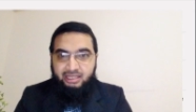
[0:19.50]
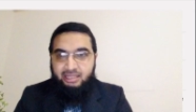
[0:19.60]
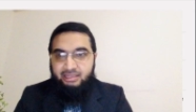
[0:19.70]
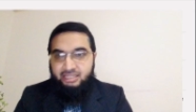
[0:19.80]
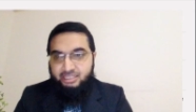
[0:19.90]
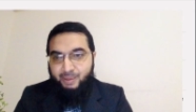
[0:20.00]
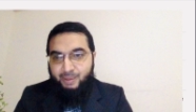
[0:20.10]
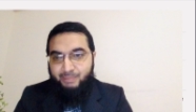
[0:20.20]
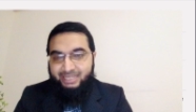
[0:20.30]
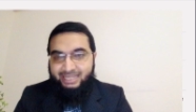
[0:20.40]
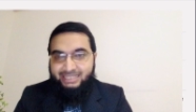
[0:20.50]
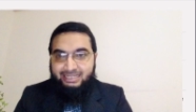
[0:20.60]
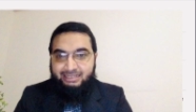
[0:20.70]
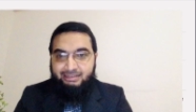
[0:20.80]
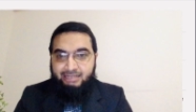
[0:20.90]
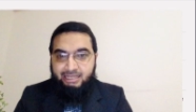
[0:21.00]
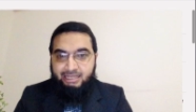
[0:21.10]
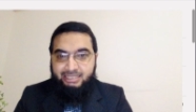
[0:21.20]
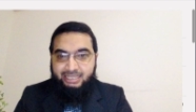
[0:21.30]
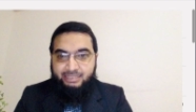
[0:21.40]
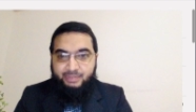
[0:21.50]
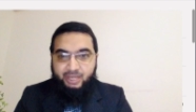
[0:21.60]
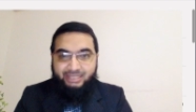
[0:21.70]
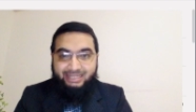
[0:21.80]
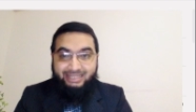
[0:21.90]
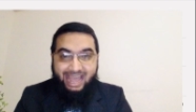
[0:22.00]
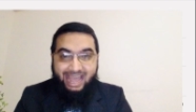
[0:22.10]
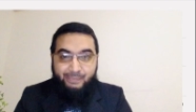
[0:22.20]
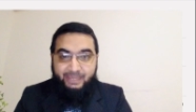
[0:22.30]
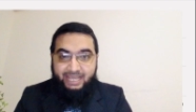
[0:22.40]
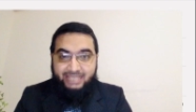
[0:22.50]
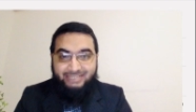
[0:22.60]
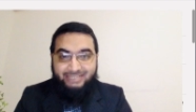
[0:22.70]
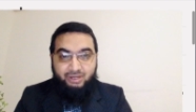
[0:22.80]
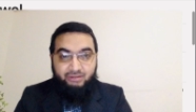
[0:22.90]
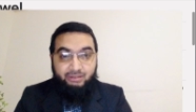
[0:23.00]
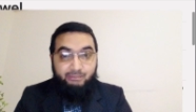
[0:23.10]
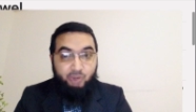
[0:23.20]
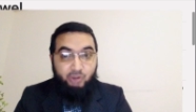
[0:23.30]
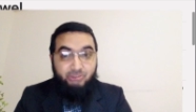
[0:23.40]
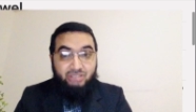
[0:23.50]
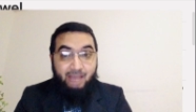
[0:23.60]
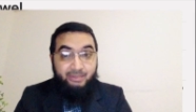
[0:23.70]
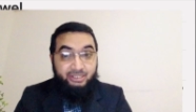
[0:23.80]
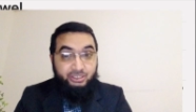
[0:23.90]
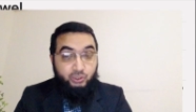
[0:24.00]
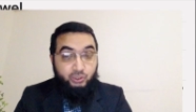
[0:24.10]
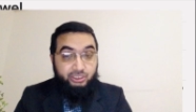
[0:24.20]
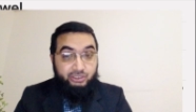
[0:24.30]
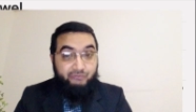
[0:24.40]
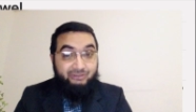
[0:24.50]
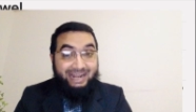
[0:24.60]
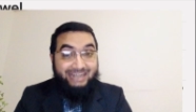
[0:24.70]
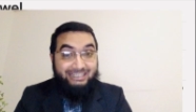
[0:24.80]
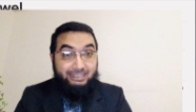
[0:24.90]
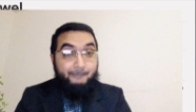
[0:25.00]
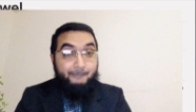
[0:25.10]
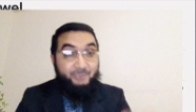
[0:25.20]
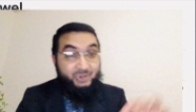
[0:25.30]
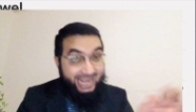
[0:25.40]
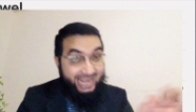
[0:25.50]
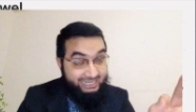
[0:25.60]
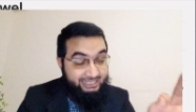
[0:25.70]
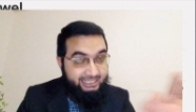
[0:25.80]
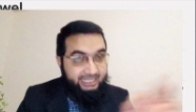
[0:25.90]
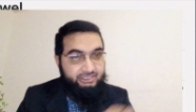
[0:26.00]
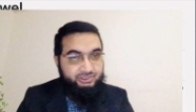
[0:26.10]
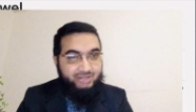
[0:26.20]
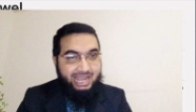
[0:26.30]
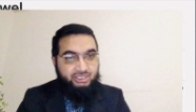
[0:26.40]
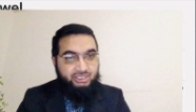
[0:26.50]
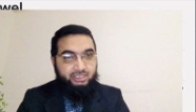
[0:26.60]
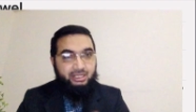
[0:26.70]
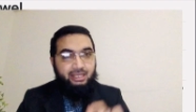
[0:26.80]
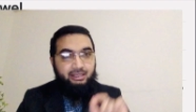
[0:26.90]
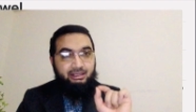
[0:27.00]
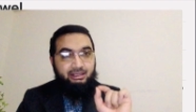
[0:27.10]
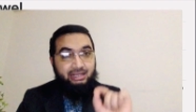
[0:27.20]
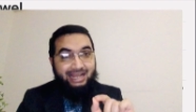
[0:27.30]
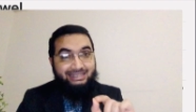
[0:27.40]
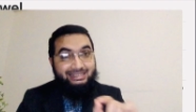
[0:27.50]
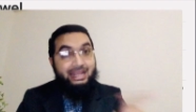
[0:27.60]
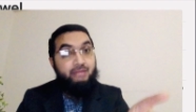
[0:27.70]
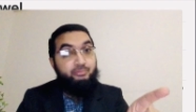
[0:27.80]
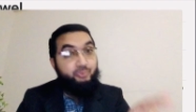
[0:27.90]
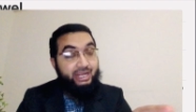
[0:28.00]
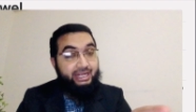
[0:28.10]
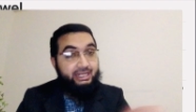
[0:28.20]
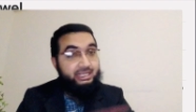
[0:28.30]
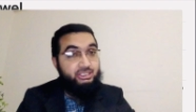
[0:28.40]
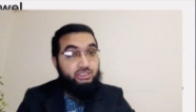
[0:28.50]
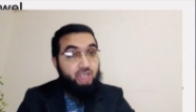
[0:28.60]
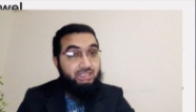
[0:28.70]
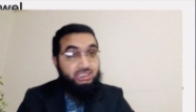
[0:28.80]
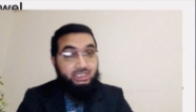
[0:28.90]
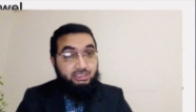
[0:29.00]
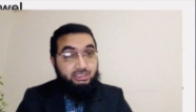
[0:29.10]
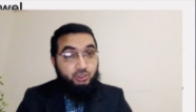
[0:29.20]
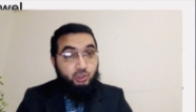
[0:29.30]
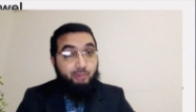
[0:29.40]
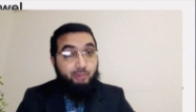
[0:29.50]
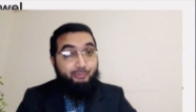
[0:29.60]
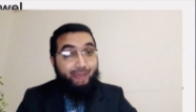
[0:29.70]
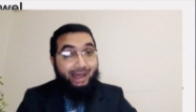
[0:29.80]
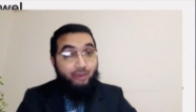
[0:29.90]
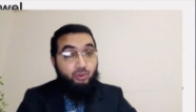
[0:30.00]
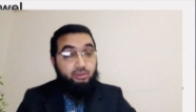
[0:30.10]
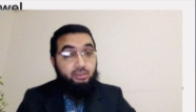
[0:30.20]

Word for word: this publication uh, says about it. That IBS is one of the most common disorders of gut-brain interaction. Gut and brain, it's not just your bowel